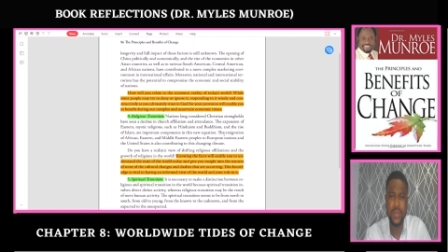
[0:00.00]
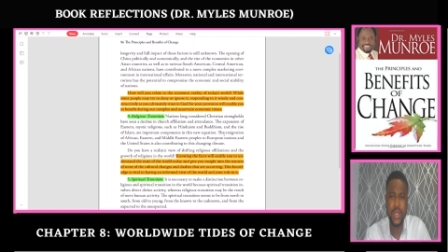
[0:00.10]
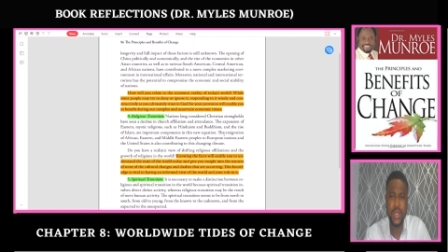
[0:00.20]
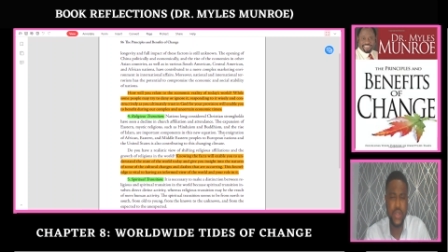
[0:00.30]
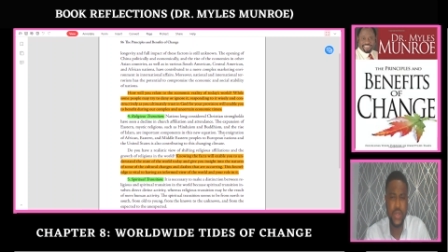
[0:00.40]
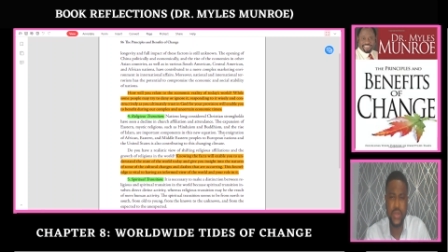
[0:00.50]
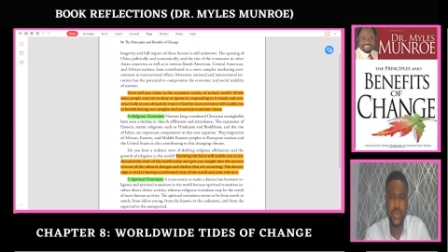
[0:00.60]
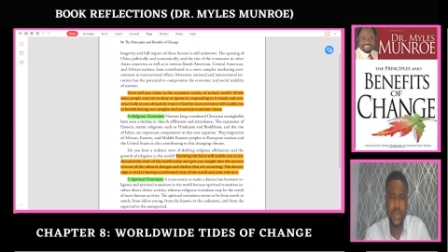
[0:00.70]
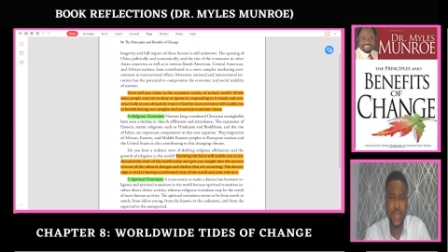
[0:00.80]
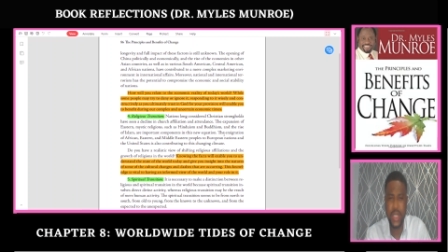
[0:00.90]
issues
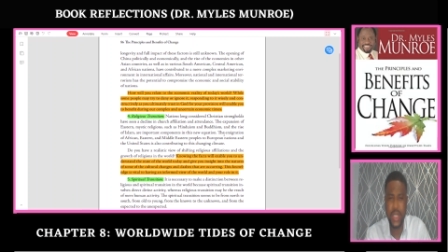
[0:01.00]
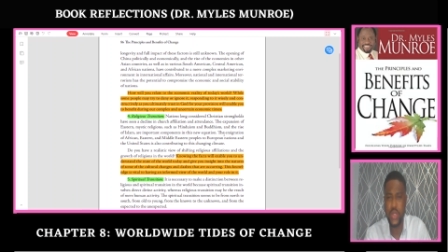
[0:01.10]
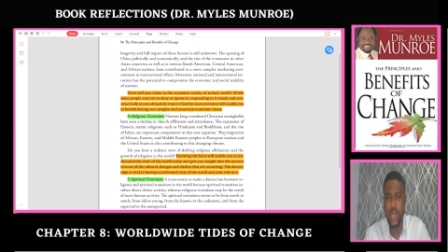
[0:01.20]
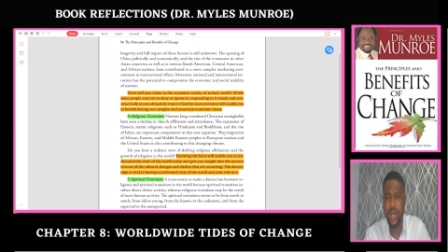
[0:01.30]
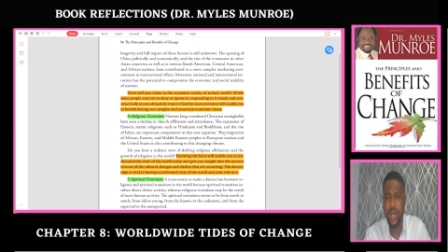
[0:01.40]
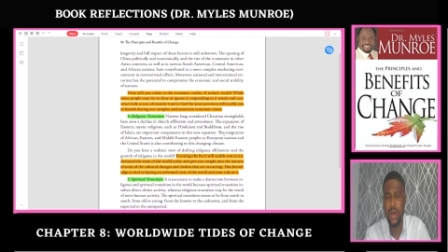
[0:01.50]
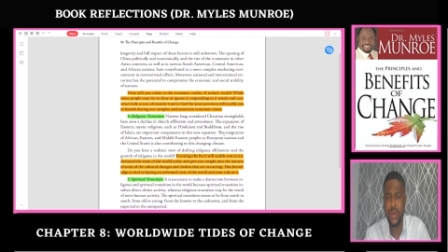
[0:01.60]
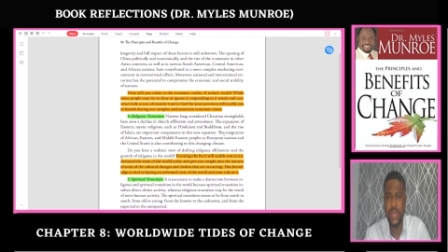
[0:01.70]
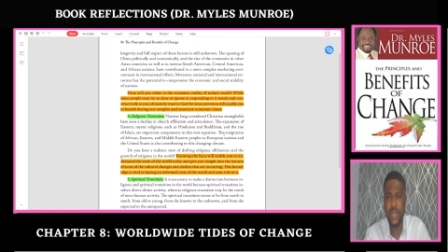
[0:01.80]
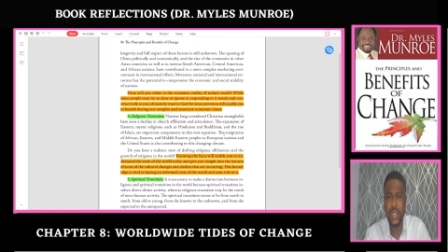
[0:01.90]
of sexual
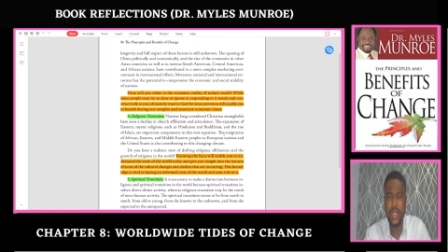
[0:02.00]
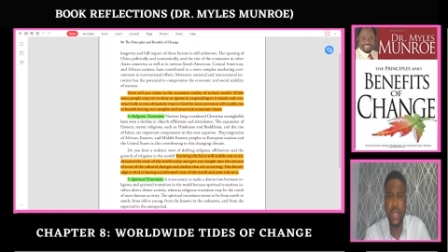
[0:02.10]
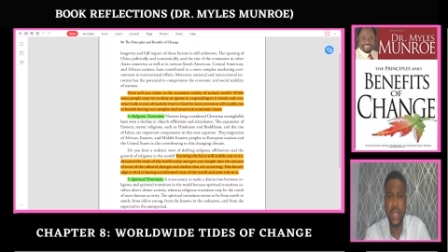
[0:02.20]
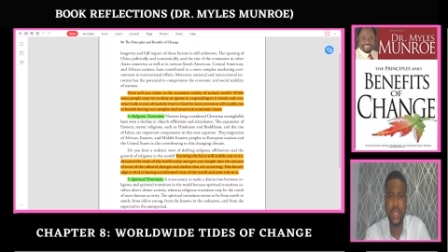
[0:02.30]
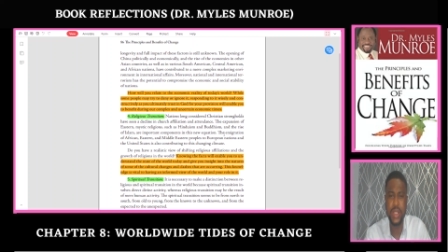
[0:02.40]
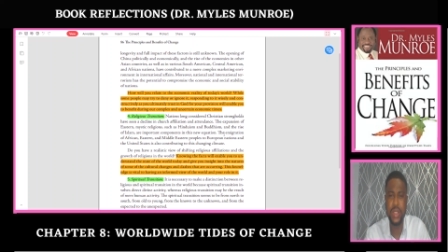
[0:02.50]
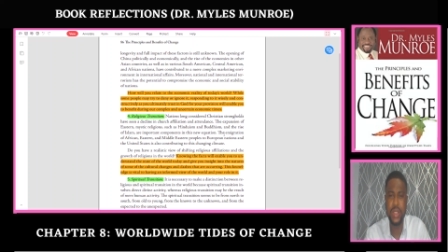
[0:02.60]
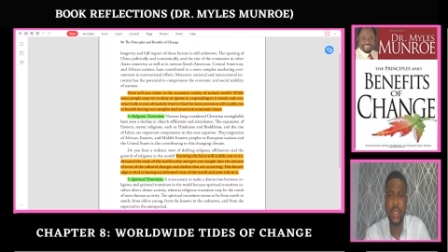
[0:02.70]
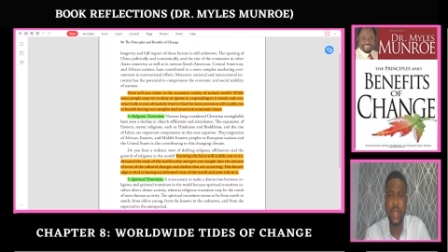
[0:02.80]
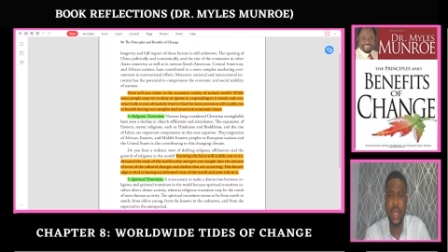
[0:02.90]
orientation